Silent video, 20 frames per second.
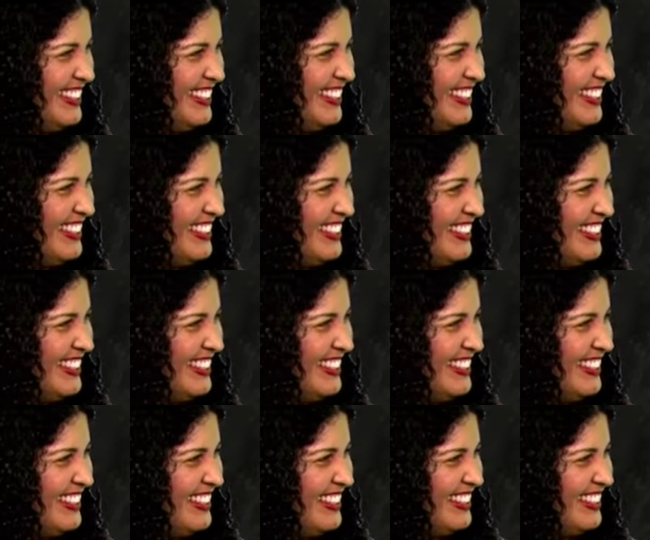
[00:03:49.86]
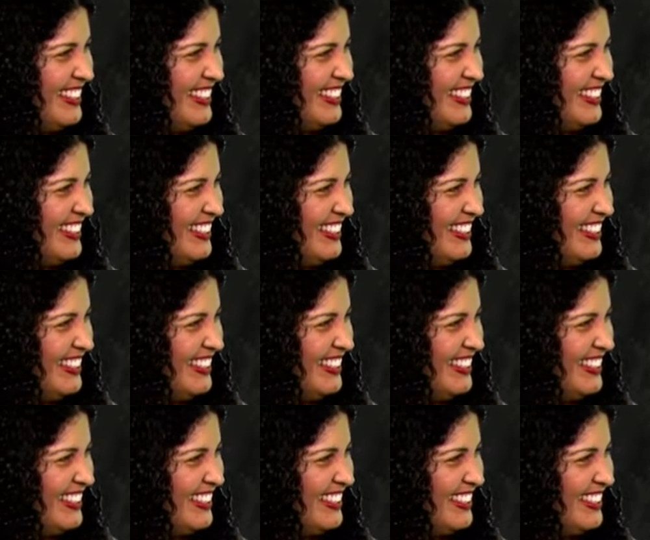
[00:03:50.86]

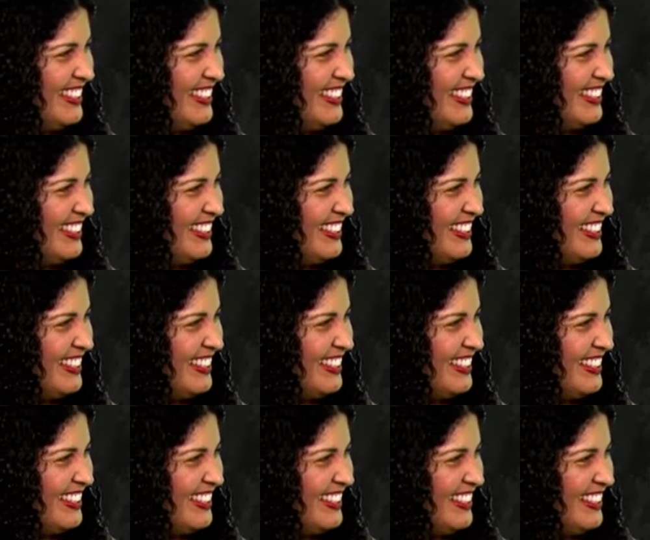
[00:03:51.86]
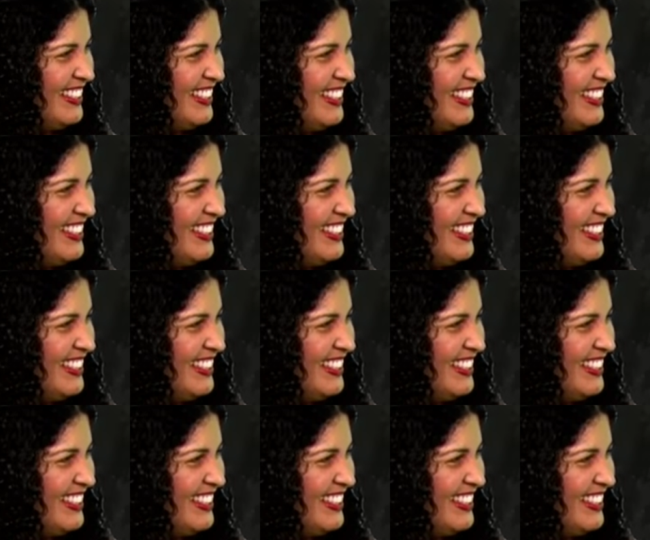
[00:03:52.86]
(silent)